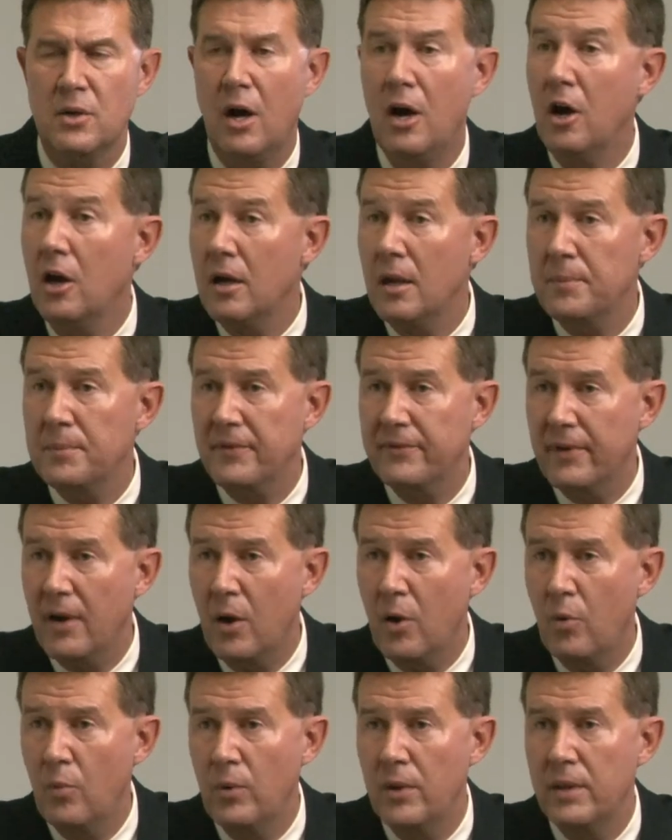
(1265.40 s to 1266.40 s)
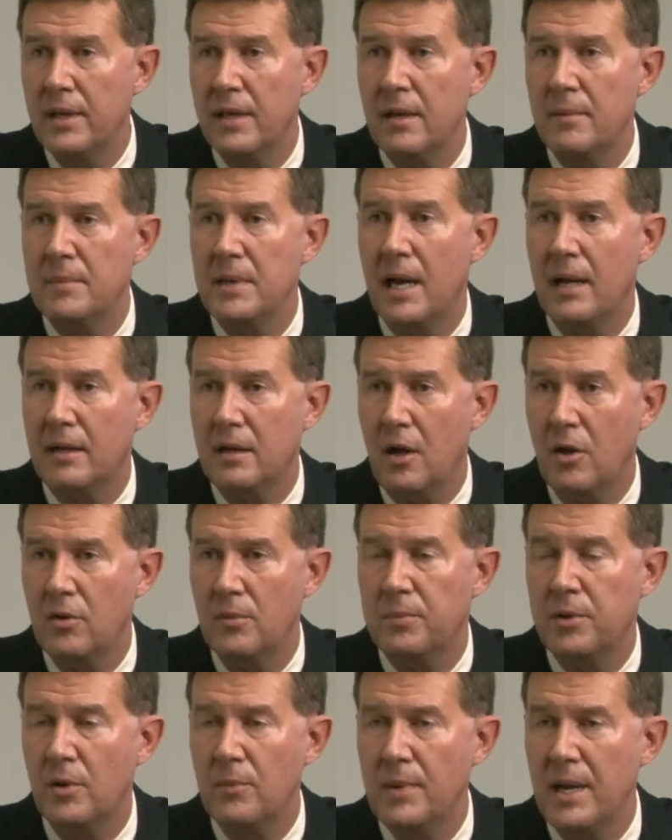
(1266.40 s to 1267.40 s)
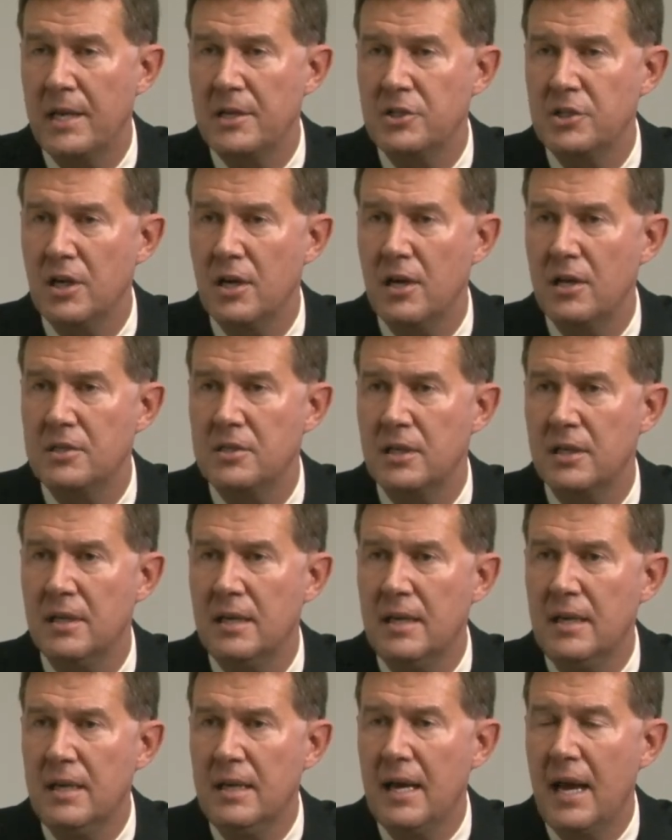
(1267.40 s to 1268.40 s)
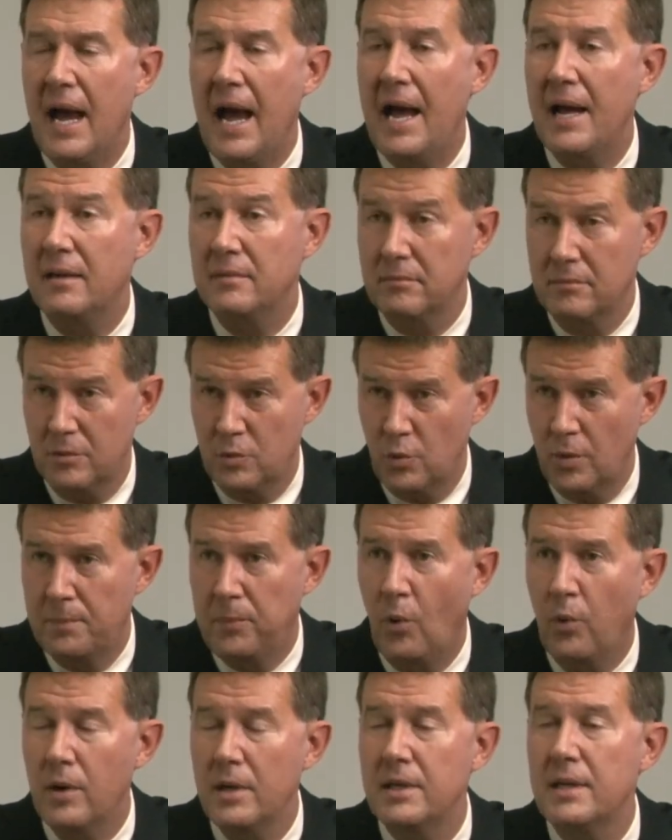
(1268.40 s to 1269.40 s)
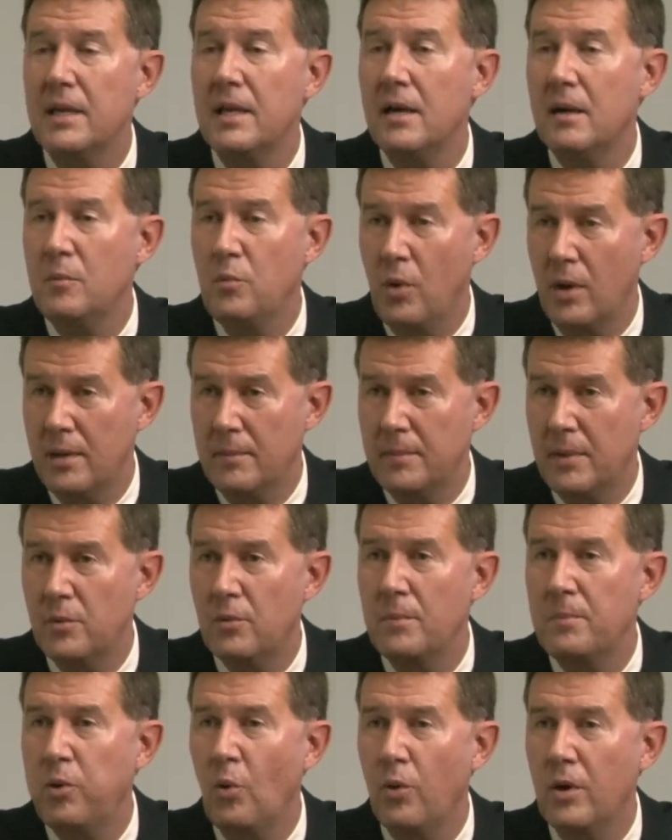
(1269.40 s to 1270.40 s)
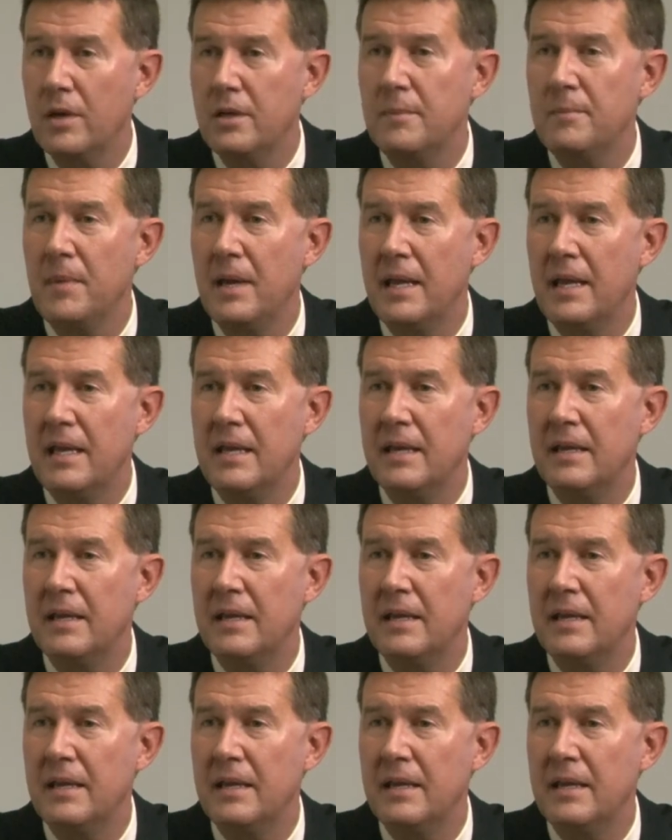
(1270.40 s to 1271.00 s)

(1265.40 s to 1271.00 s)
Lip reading: I hung up the phone with him and I called the probate judge and I reported to him what had been reported to me.